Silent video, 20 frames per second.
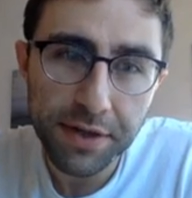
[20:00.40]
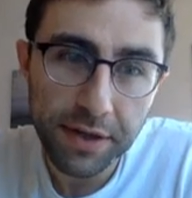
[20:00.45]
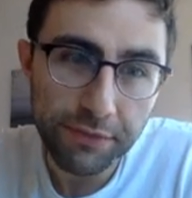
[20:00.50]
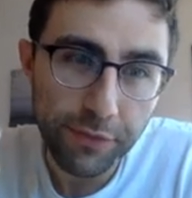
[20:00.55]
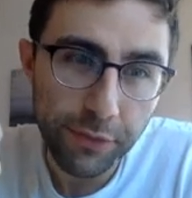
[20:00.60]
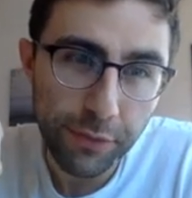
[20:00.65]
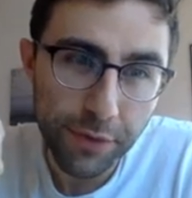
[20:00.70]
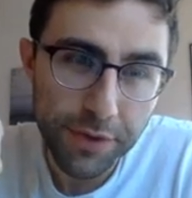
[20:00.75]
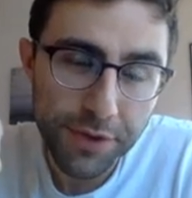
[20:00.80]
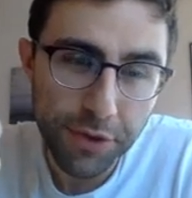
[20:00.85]
if
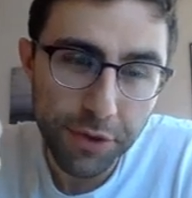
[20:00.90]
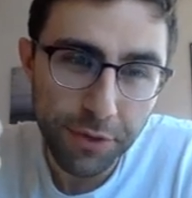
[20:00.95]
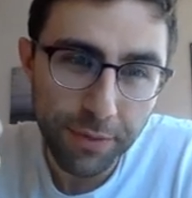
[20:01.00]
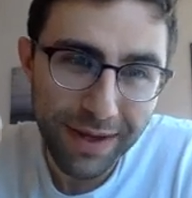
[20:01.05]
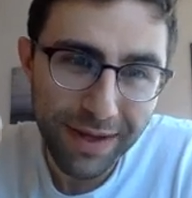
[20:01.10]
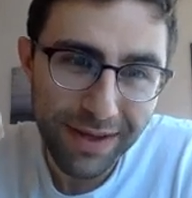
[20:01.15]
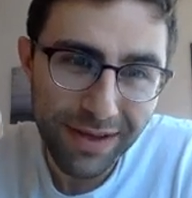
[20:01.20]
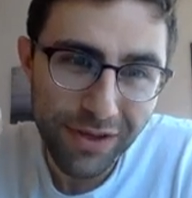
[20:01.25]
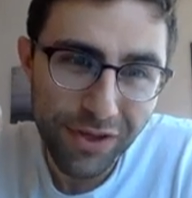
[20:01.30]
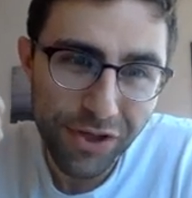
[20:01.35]
you want to go
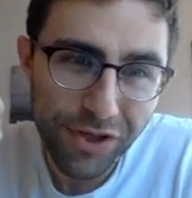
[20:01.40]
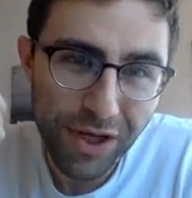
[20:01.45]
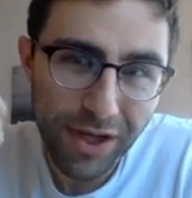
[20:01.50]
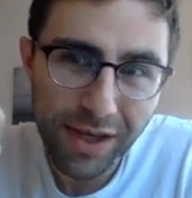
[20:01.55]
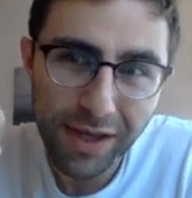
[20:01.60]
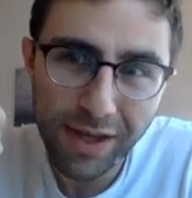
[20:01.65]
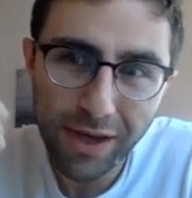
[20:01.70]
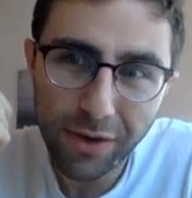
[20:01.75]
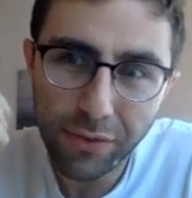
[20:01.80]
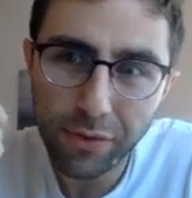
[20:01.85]
back and
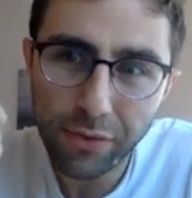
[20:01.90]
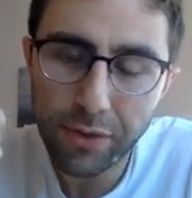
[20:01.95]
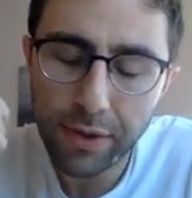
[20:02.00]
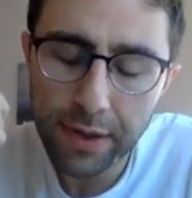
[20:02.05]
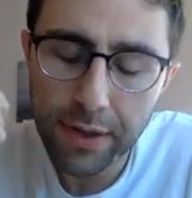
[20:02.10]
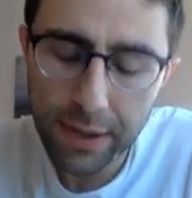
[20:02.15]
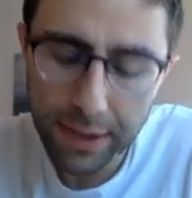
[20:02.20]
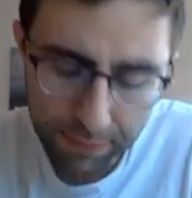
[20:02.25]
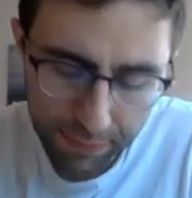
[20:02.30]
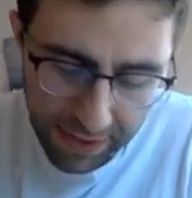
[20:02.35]
check out
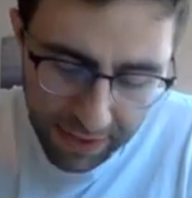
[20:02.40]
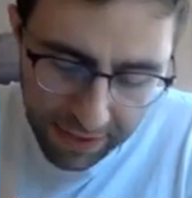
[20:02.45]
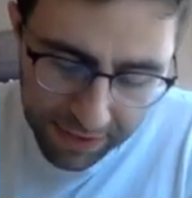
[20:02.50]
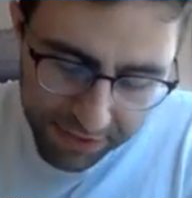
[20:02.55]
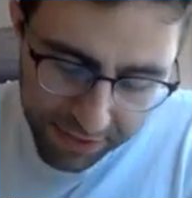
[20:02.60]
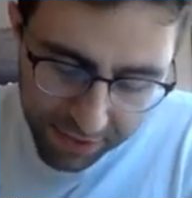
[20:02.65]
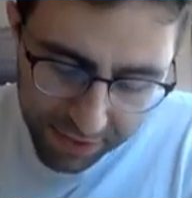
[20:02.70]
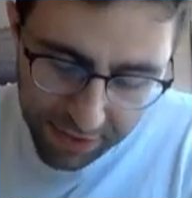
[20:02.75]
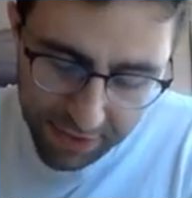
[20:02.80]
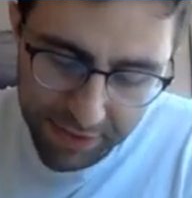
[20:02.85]

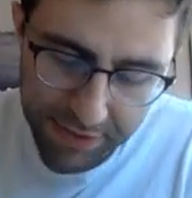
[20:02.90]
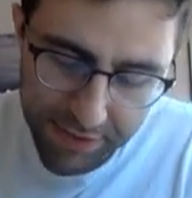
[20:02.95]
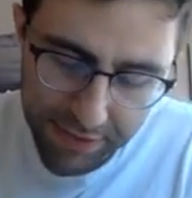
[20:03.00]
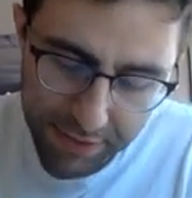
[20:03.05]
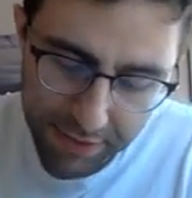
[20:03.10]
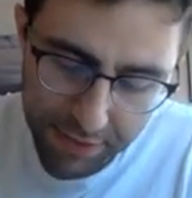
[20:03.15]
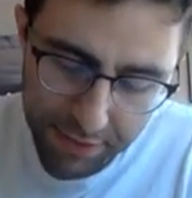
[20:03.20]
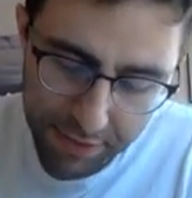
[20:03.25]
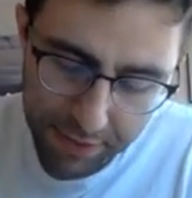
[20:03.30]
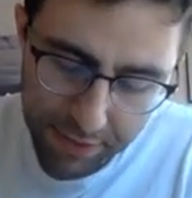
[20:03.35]
yesterday's
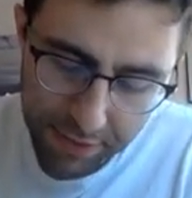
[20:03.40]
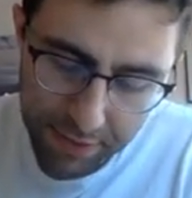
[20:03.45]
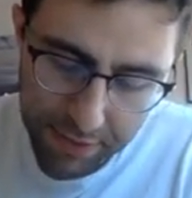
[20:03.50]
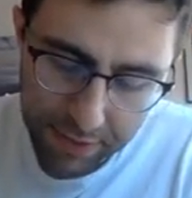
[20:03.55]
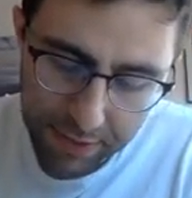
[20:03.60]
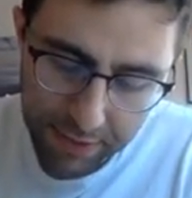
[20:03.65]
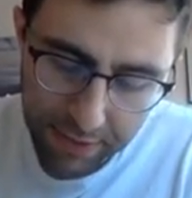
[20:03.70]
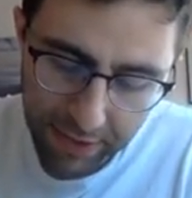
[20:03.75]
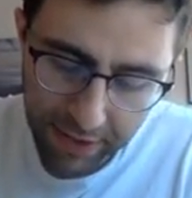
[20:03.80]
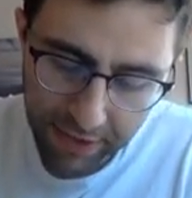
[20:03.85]

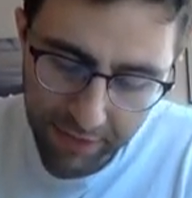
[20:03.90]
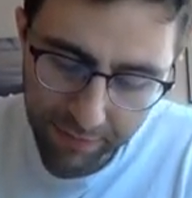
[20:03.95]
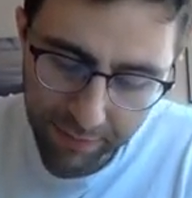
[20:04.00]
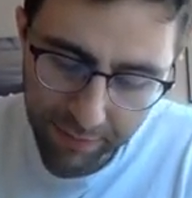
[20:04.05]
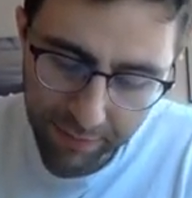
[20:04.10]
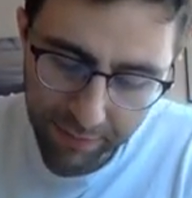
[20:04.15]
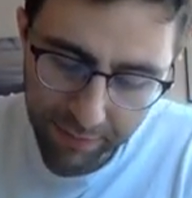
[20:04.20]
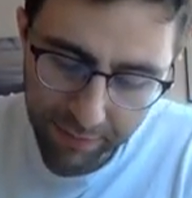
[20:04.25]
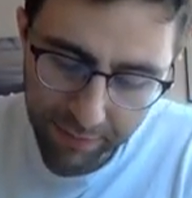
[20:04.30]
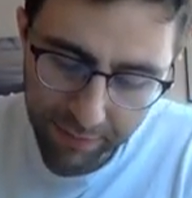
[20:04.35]
live
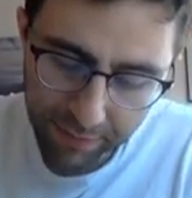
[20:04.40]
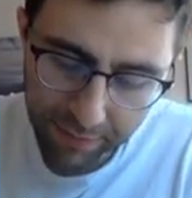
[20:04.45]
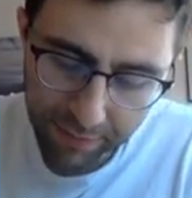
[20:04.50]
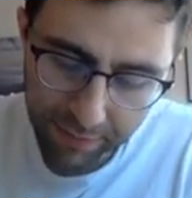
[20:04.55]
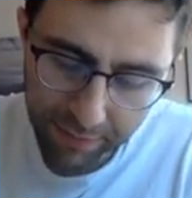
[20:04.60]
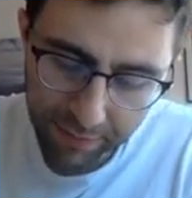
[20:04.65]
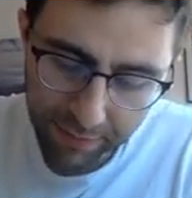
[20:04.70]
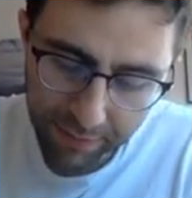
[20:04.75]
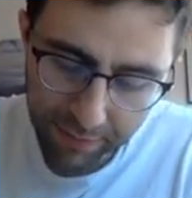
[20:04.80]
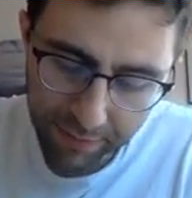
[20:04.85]
maths, what
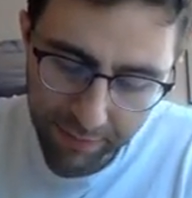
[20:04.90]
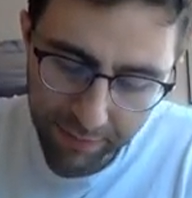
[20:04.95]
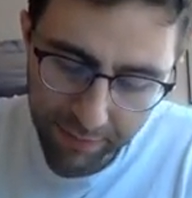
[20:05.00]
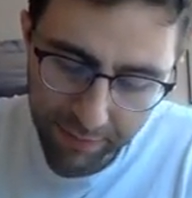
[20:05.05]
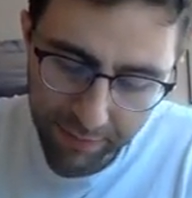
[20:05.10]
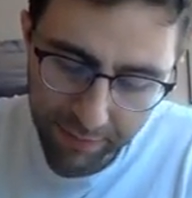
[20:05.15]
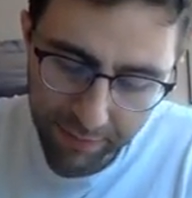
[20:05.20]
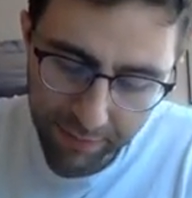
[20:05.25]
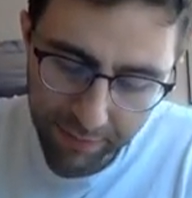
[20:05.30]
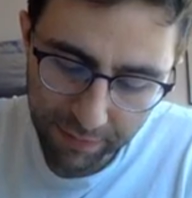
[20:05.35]
date would that
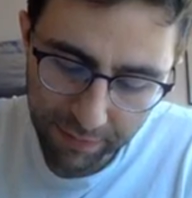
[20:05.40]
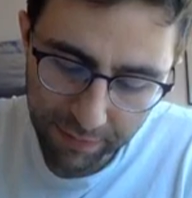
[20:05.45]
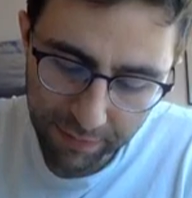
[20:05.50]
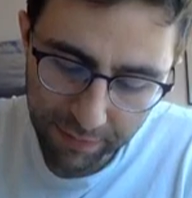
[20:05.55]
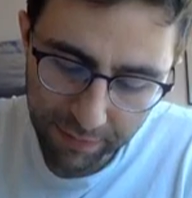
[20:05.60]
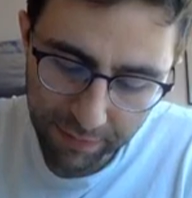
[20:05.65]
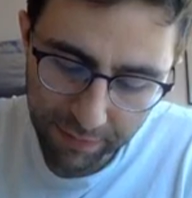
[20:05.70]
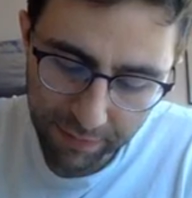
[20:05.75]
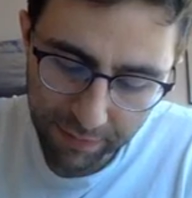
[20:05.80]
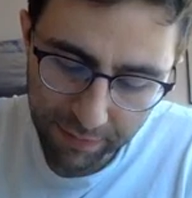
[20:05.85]
be?
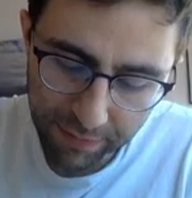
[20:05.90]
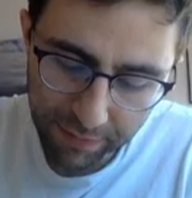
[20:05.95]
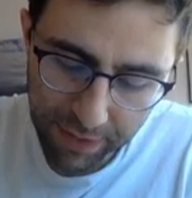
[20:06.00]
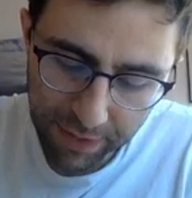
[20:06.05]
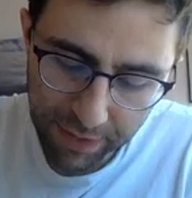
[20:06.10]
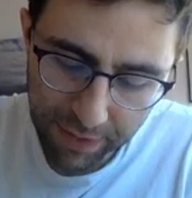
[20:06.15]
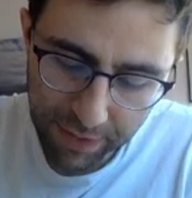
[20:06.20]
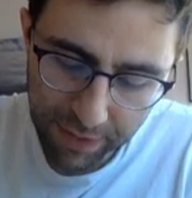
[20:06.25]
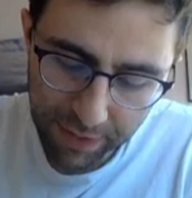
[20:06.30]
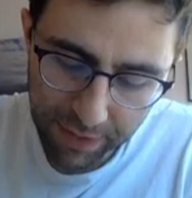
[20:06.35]
21st
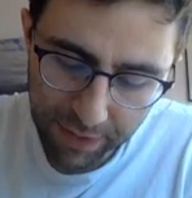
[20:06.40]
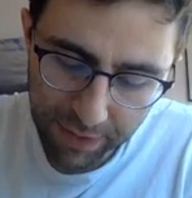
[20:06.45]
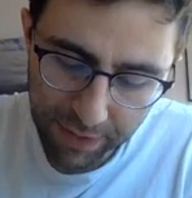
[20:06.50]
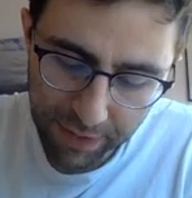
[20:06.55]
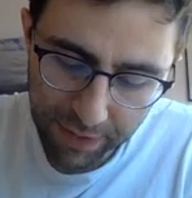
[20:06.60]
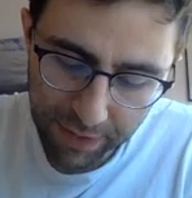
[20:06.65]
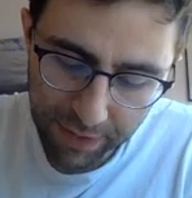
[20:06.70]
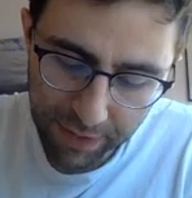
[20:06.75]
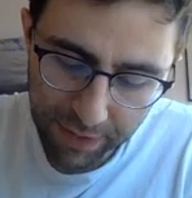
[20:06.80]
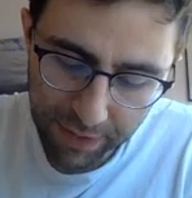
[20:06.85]
of
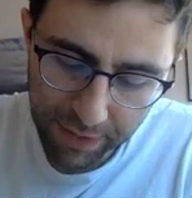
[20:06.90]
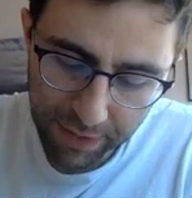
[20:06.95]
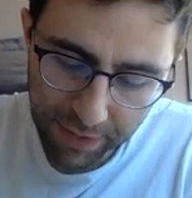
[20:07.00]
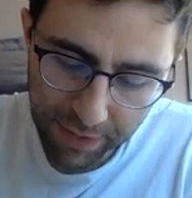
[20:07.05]
April?